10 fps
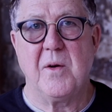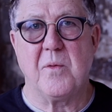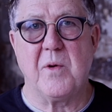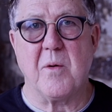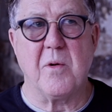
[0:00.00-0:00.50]

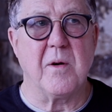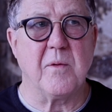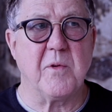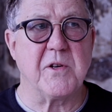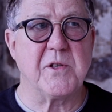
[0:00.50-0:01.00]
where we're,
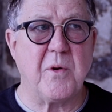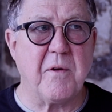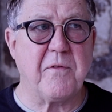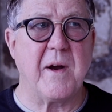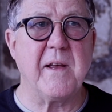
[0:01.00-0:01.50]
we're so
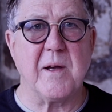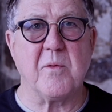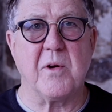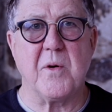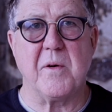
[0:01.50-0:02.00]
afraid that
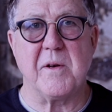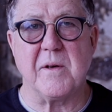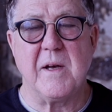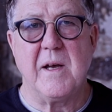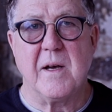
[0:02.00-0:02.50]
we're going to
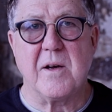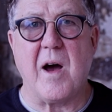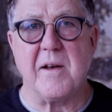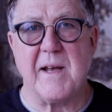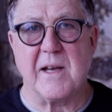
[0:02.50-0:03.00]

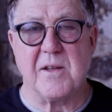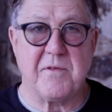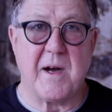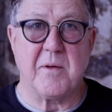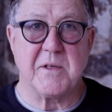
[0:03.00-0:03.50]
contact the
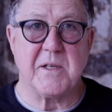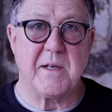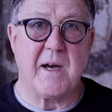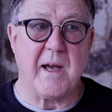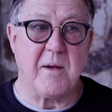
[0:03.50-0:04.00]
virus and
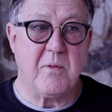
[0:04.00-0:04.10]
die.